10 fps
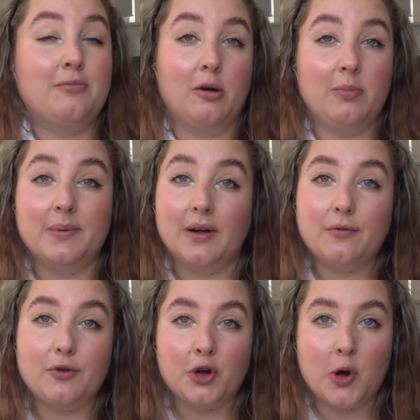probably will
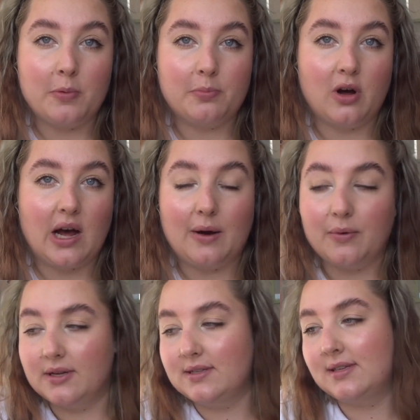for a couple more
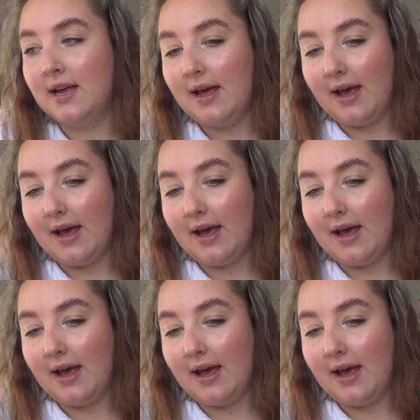hours.